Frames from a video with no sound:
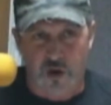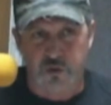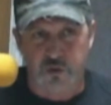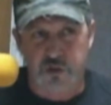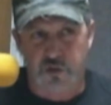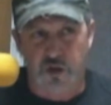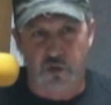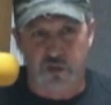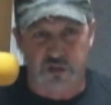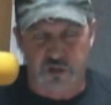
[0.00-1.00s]
those who
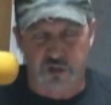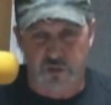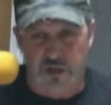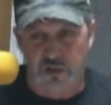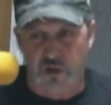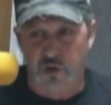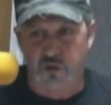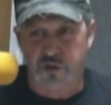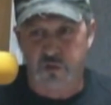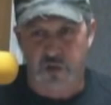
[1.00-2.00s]
know and do, and
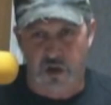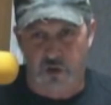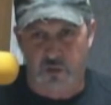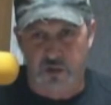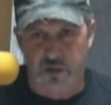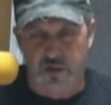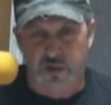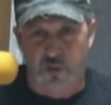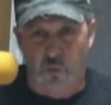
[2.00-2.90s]
those who know.